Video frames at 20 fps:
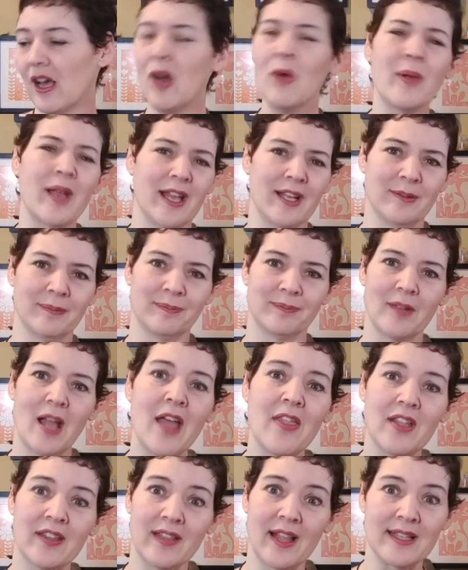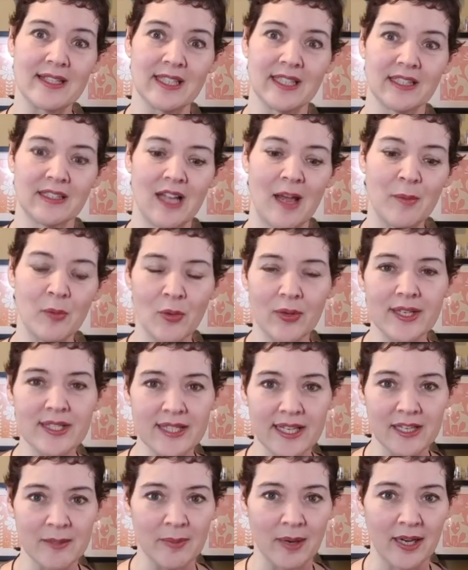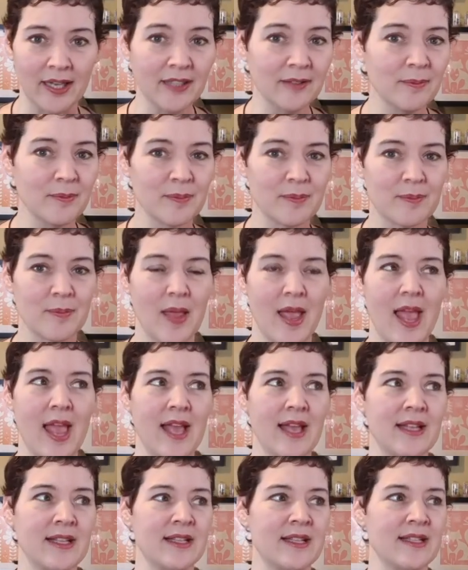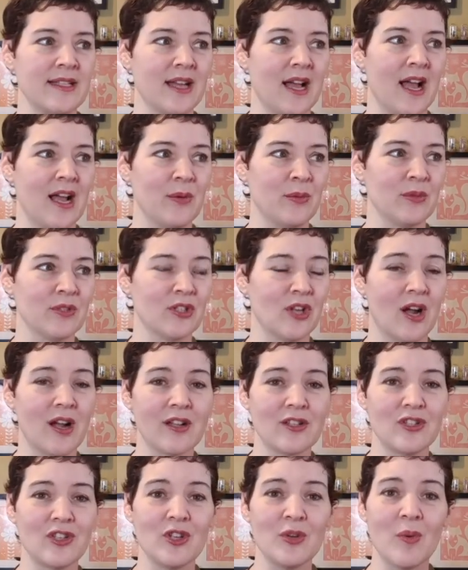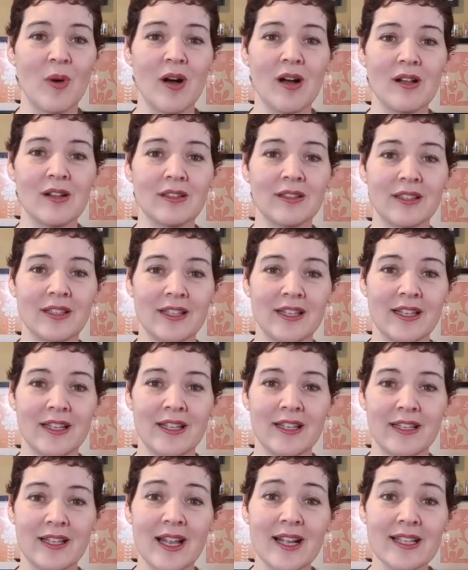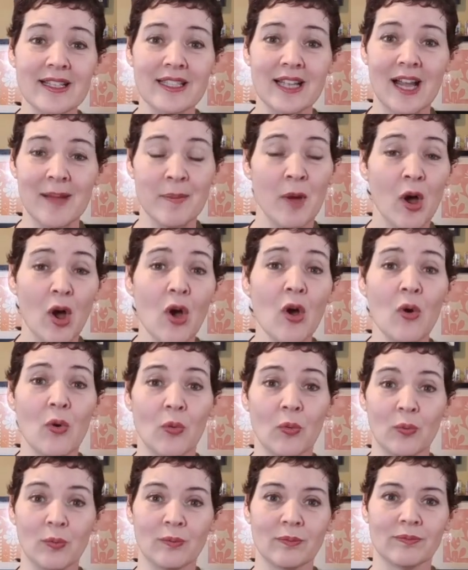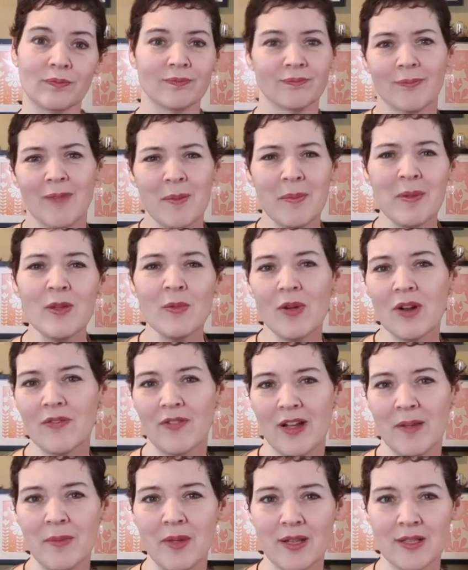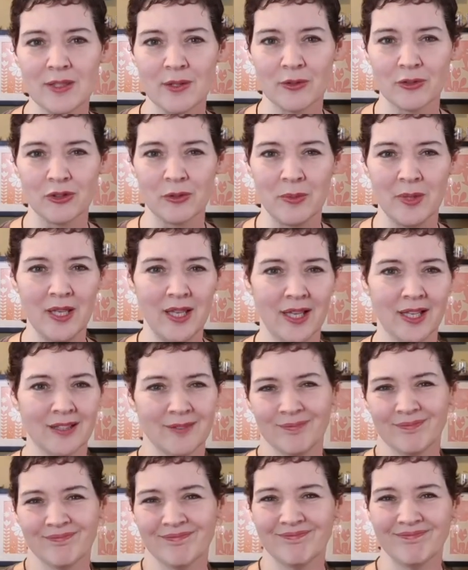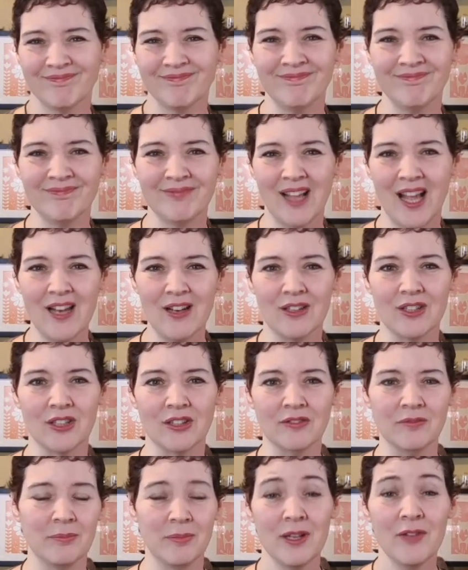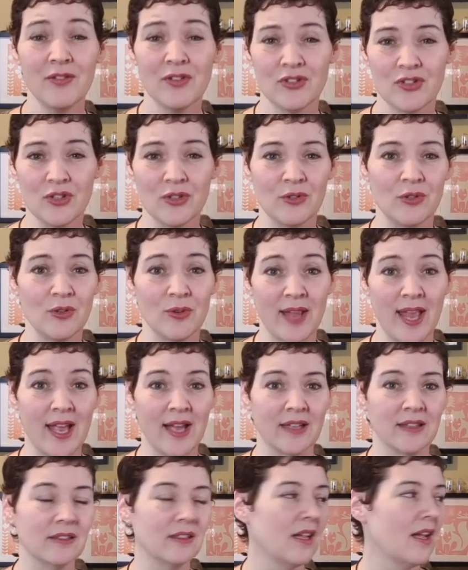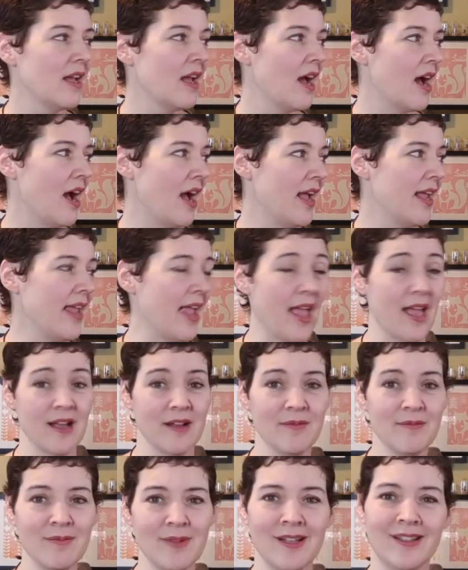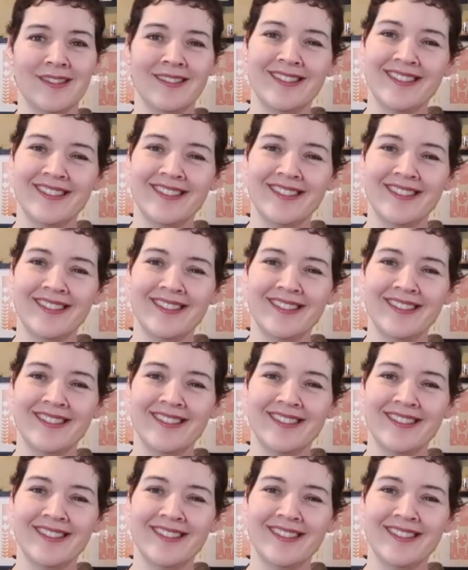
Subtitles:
Okay, I think that's it. I'm going to say goodbye, and I will talk to you all next time. Oh, maybe you want to find me on social media. I don't know, but if you do, you can. I am